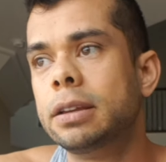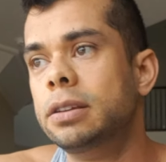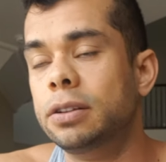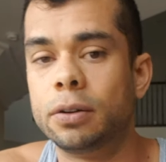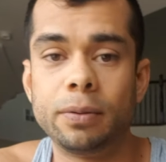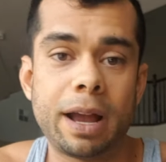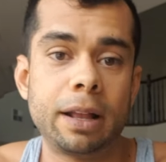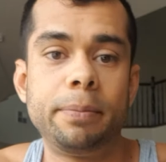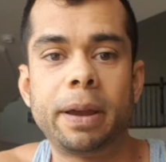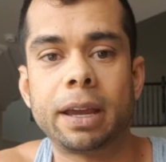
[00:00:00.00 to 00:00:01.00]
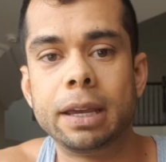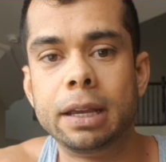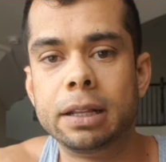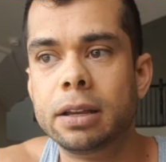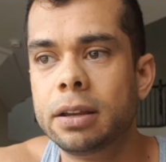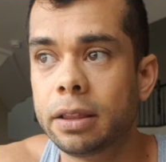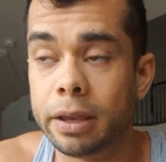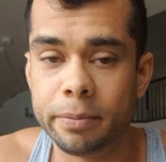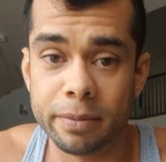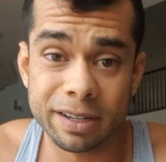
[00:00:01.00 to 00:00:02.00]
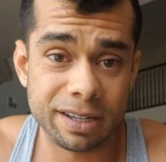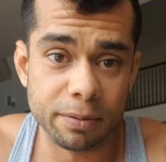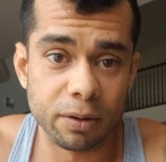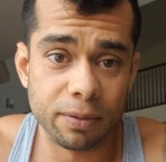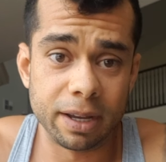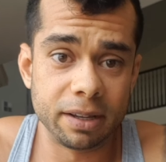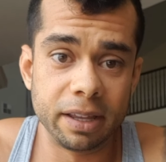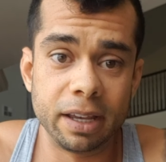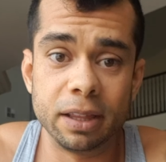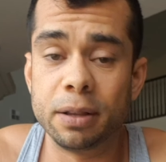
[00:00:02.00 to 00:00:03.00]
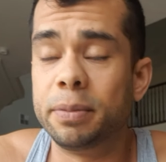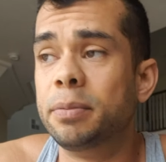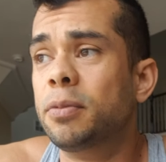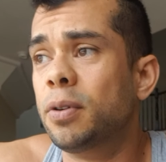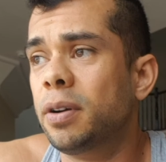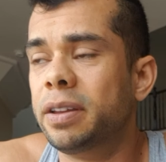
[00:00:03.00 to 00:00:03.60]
you know, add it back in, let my stomach regulate a little bit more.